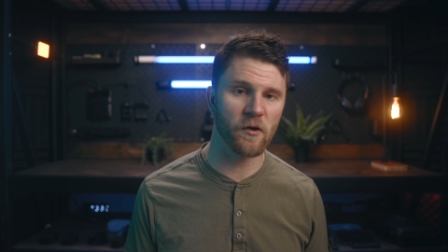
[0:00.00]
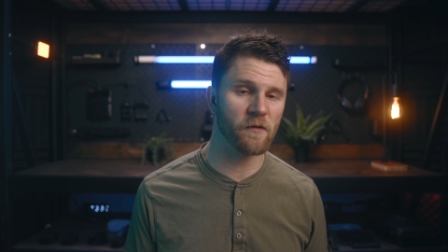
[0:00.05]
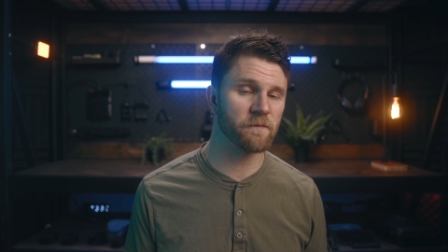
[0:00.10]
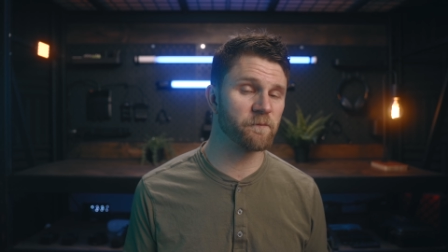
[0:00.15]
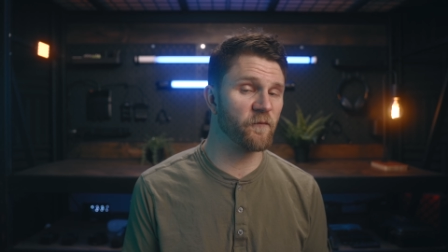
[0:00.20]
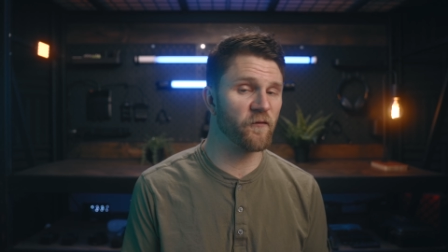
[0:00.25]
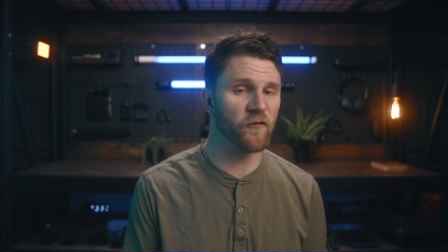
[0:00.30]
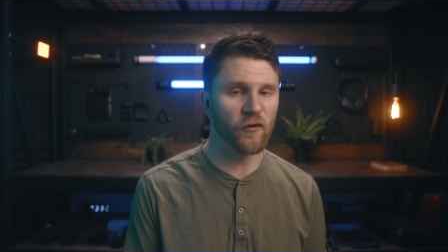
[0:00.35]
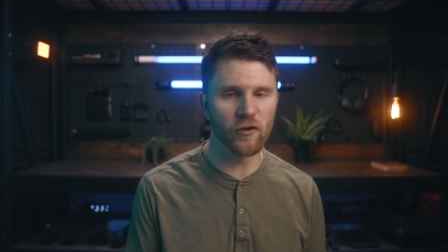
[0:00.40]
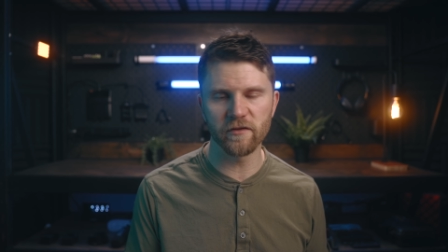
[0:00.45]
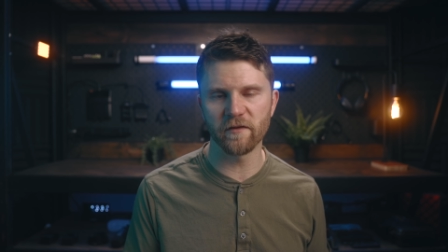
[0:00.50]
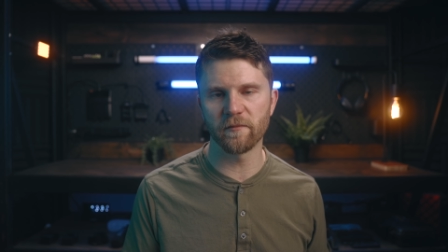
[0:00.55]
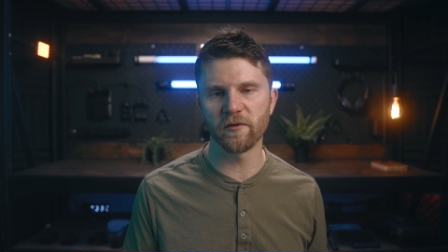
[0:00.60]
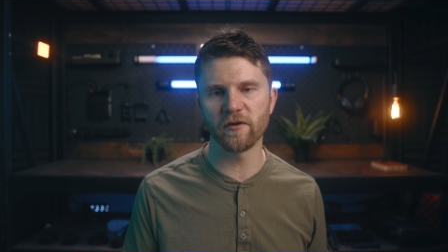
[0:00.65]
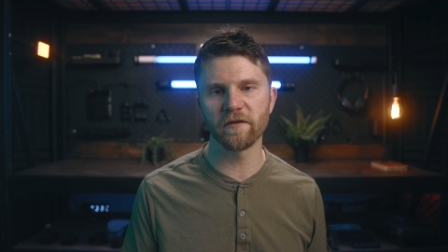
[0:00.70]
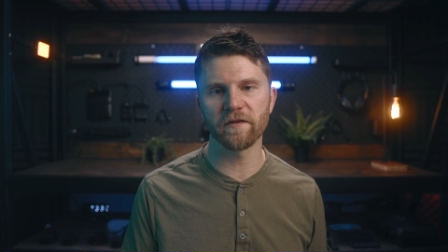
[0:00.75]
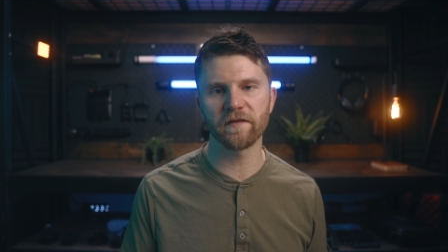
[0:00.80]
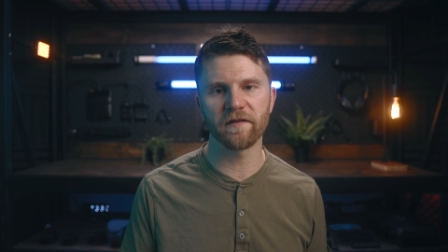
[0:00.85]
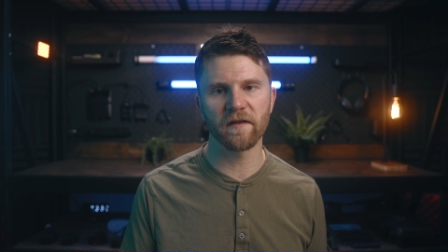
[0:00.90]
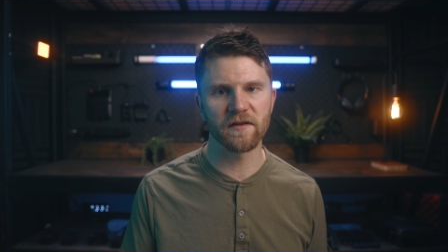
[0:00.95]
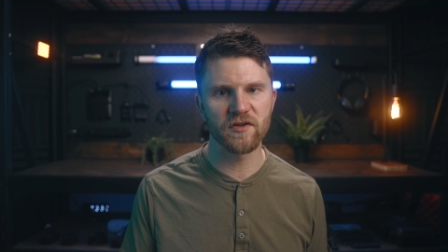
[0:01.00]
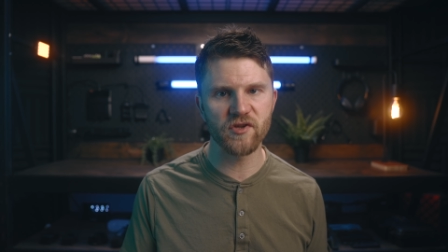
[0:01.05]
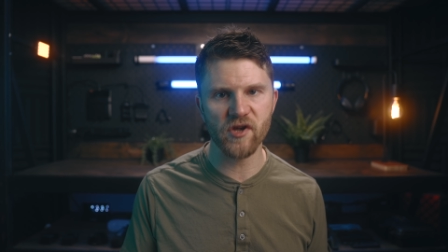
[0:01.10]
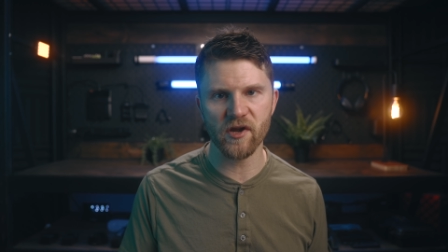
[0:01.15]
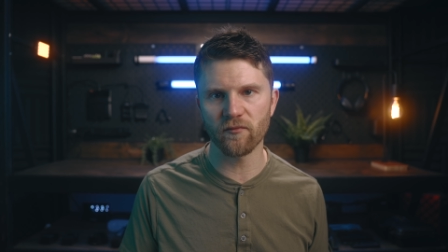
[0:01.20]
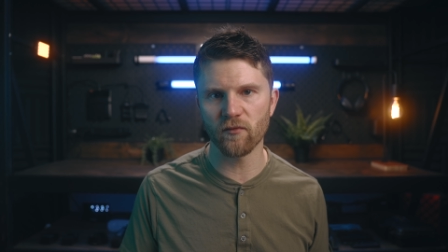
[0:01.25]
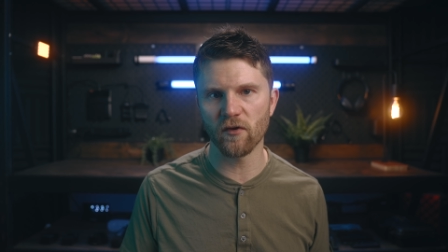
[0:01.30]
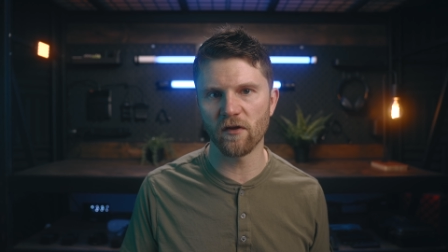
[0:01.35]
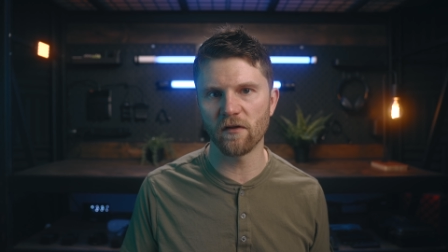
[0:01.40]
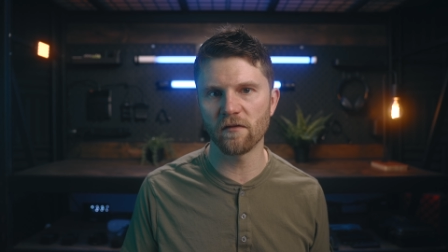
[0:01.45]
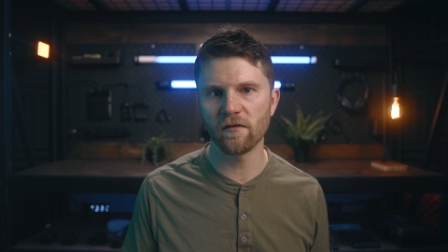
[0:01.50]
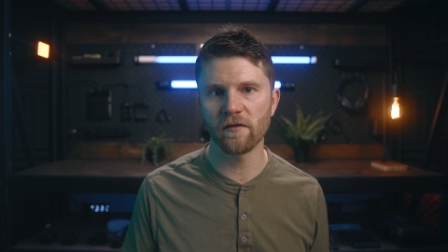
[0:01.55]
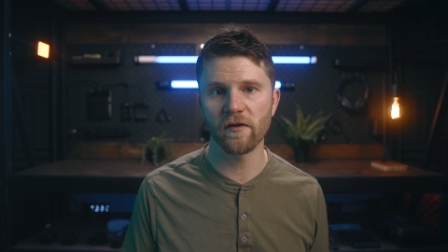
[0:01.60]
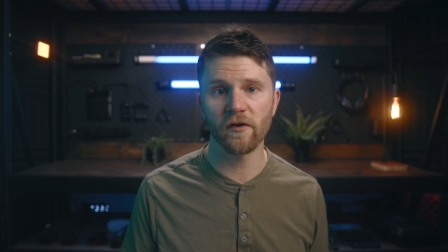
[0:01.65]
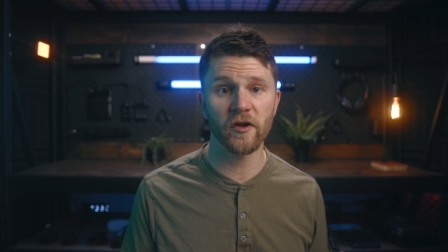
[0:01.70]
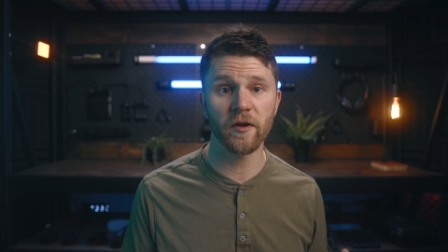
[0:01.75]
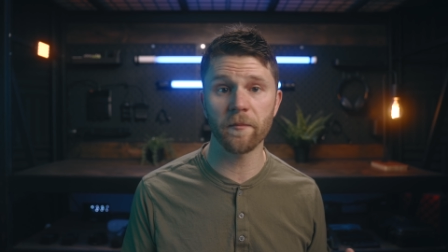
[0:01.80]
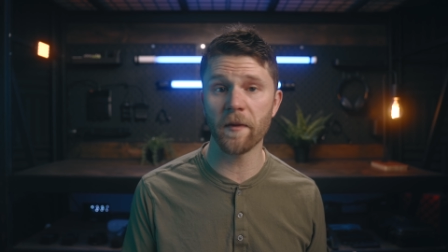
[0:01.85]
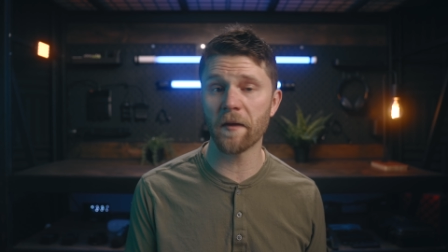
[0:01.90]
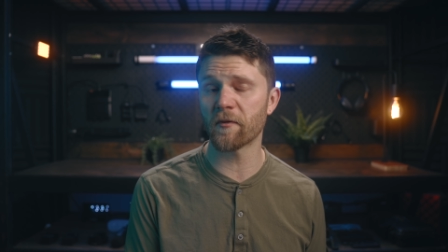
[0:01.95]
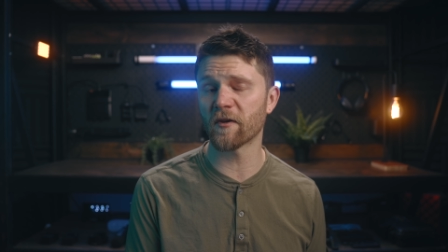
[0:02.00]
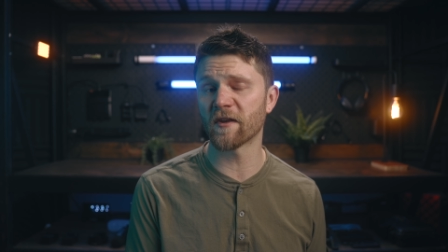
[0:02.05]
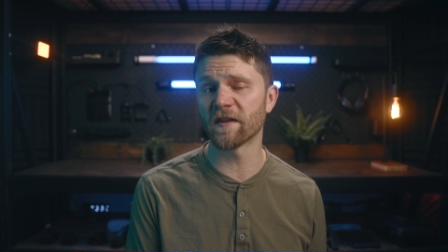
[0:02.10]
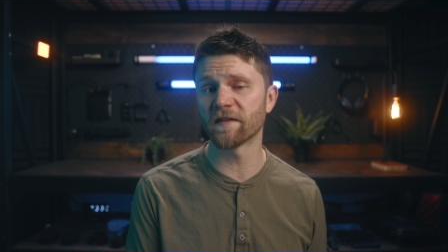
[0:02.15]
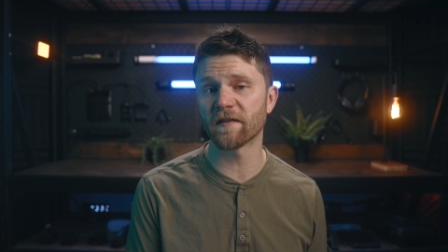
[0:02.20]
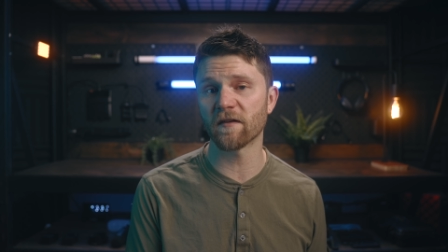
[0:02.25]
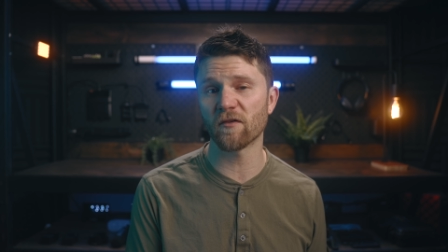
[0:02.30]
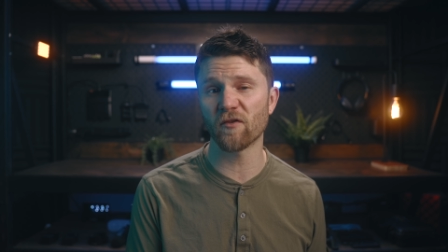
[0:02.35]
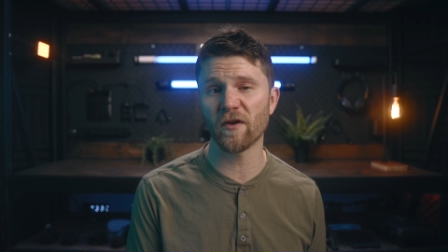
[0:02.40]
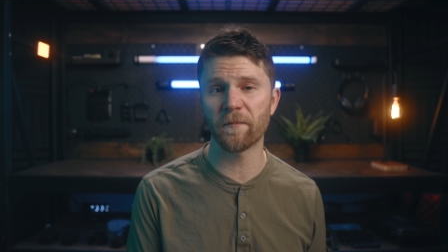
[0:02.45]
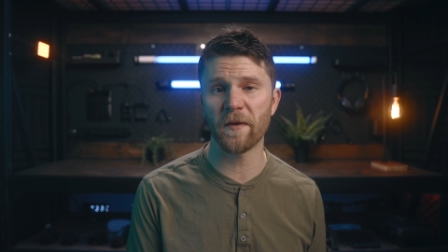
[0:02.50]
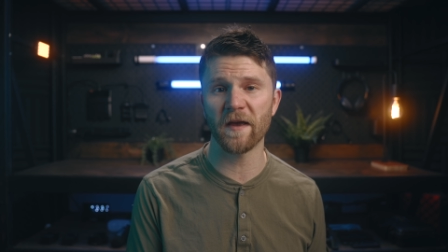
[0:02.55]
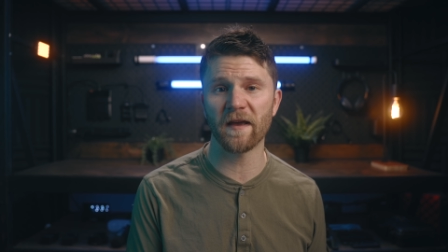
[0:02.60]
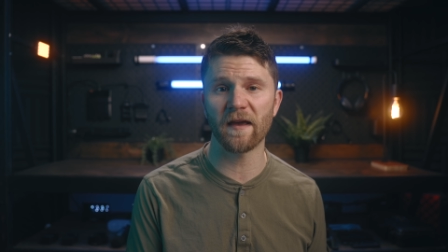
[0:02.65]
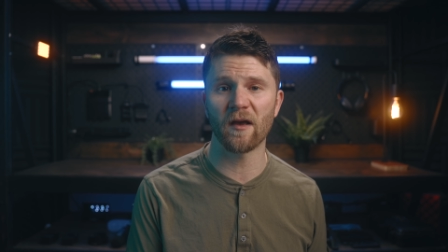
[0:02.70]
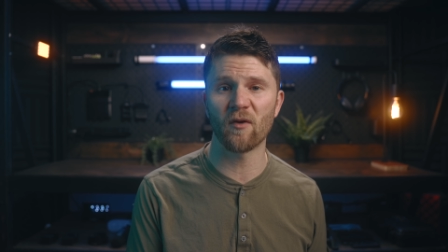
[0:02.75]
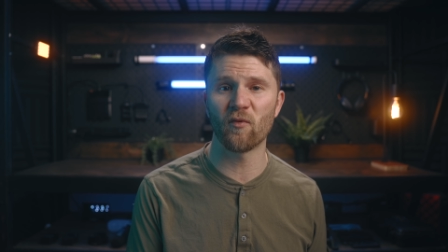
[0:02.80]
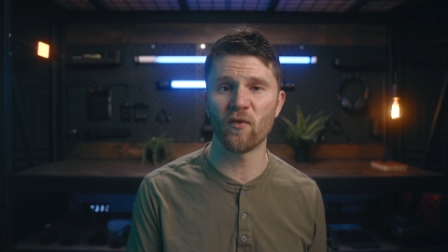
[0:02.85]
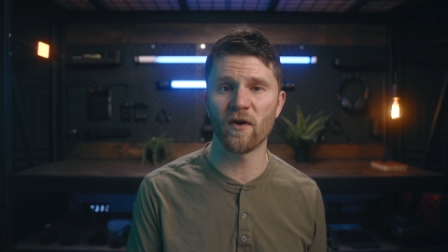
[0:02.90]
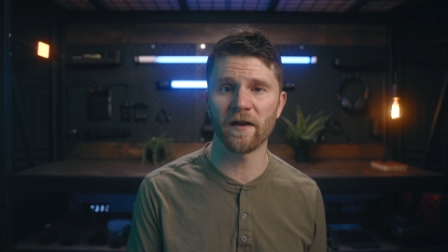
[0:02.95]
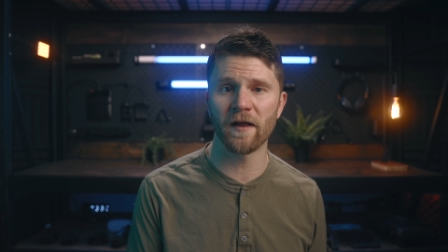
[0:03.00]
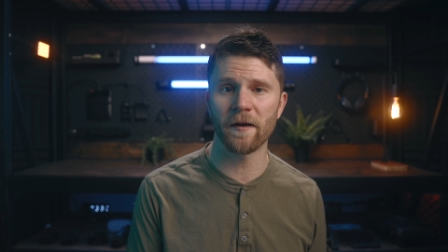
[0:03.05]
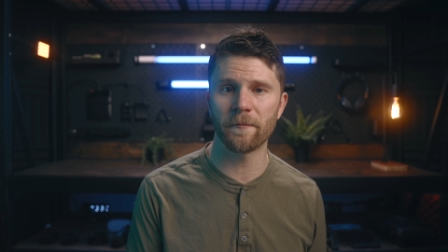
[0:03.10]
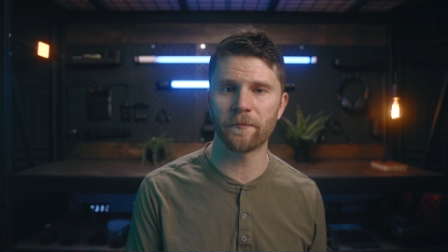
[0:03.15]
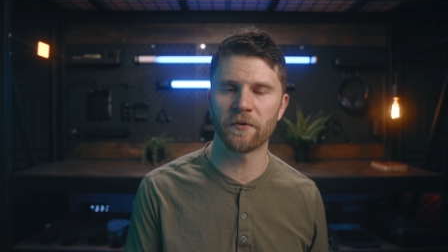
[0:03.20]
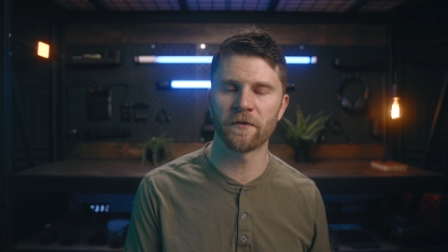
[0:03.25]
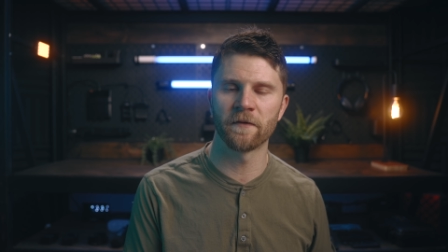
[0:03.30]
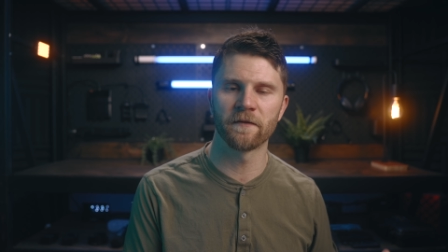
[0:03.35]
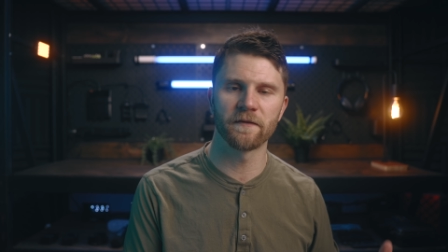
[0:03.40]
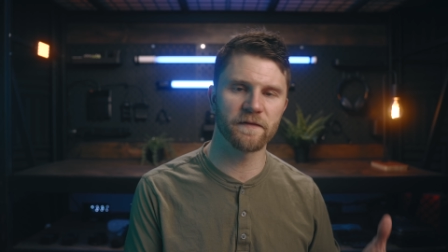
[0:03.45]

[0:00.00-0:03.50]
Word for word: or foldables in general, or you may be considering picking one up,